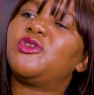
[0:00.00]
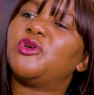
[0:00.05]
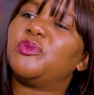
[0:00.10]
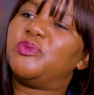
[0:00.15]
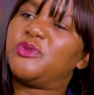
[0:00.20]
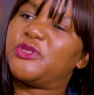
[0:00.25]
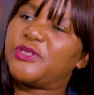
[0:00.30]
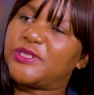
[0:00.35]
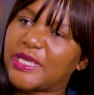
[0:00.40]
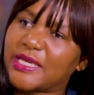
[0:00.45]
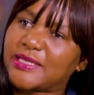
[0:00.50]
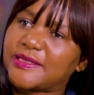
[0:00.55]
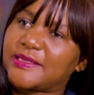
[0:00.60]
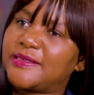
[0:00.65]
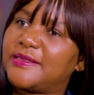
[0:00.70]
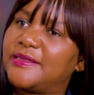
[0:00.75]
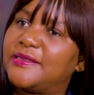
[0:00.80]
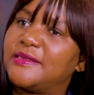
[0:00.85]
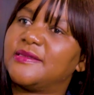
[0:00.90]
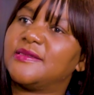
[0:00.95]

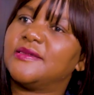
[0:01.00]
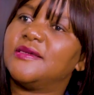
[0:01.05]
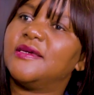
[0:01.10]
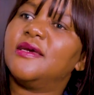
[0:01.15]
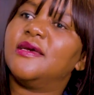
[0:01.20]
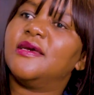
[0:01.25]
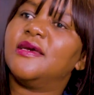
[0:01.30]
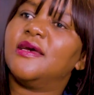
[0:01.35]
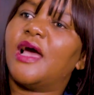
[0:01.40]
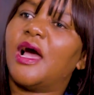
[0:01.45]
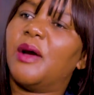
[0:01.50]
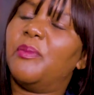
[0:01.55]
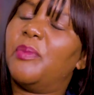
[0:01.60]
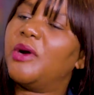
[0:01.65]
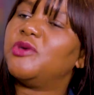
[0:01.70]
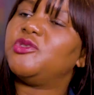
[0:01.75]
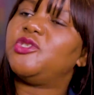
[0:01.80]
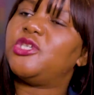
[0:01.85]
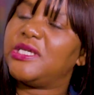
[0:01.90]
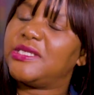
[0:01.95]
obsessed
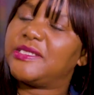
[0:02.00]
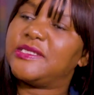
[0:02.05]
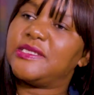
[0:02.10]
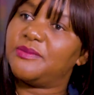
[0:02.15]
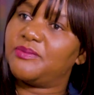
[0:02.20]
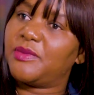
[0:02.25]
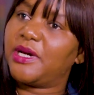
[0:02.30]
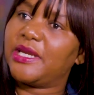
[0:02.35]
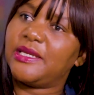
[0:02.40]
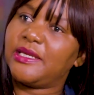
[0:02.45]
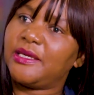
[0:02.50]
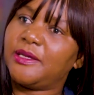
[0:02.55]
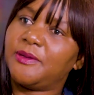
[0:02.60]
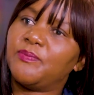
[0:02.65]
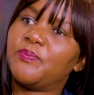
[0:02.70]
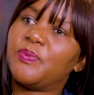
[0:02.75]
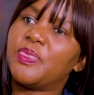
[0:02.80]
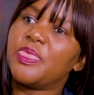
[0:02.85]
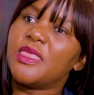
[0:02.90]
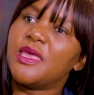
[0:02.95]
about chasing money.
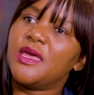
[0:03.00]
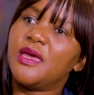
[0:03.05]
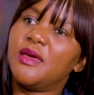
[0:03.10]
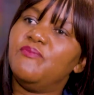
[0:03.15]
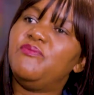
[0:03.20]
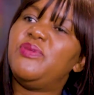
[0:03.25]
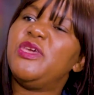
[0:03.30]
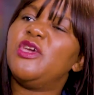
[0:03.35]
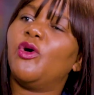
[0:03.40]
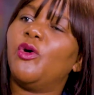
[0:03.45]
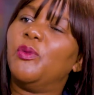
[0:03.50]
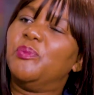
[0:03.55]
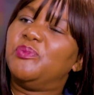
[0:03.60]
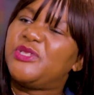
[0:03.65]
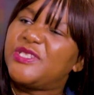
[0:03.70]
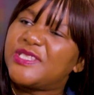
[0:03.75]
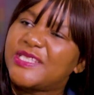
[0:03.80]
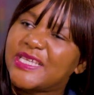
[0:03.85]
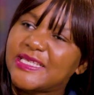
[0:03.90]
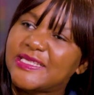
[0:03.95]
Be
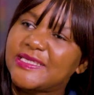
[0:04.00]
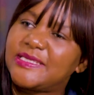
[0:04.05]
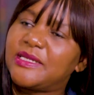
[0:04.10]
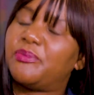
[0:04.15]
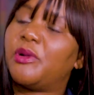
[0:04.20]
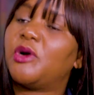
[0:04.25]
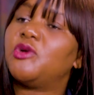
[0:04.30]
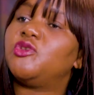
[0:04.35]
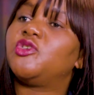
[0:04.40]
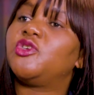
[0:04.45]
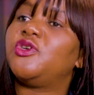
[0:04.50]
obsessed about